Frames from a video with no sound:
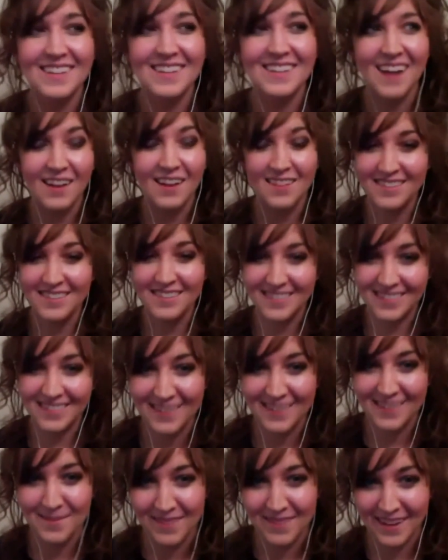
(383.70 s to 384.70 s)
I learned
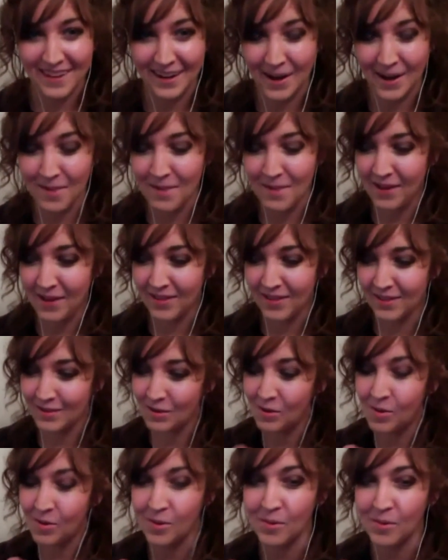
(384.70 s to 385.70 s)
something about this
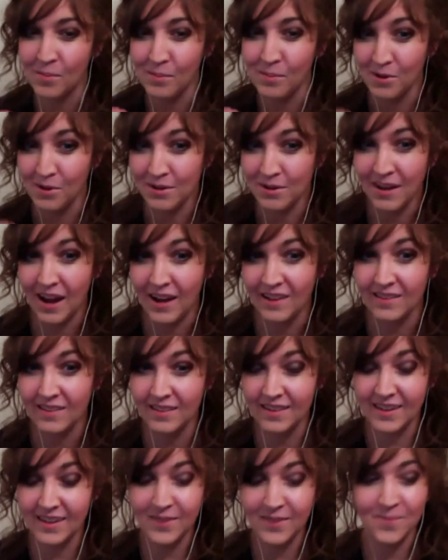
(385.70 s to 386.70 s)
whole bow tie
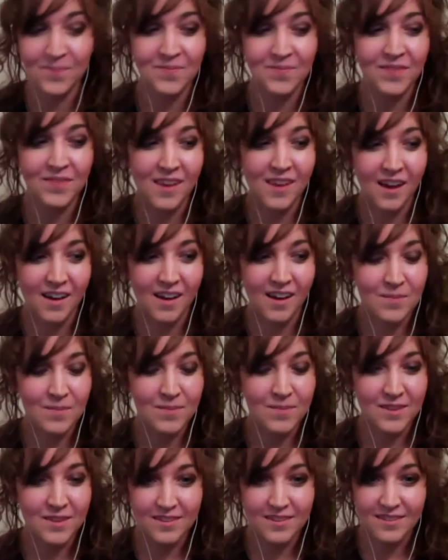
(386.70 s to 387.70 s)
thing.
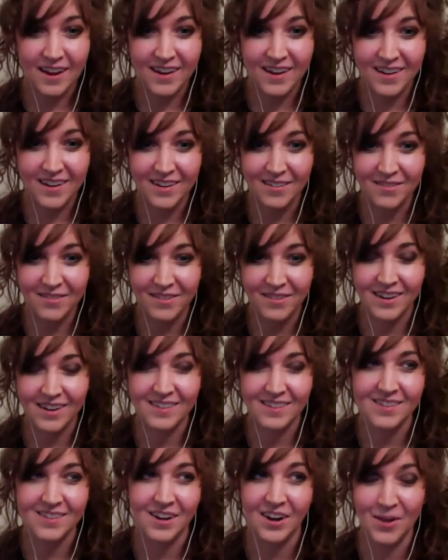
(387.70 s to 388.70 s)
This is kind of,
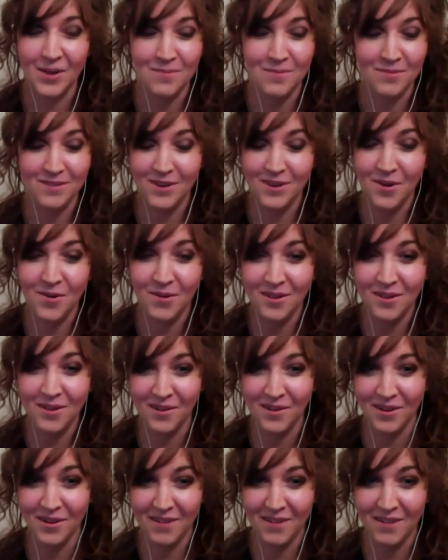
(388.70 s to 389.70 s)
sorry, I'm totally
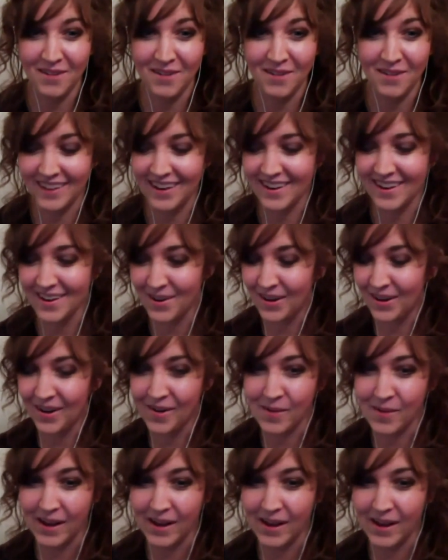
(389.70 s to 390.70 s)
going off on a side note
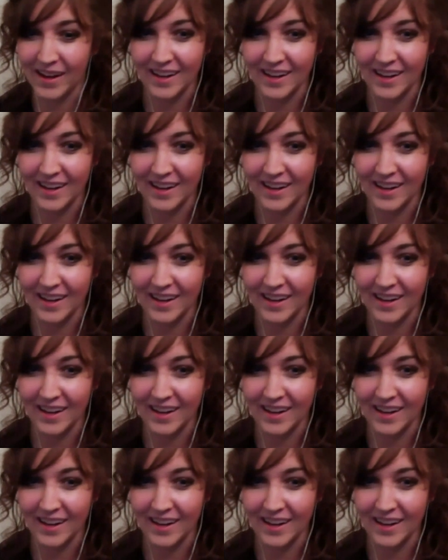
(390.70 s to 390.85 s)
here, but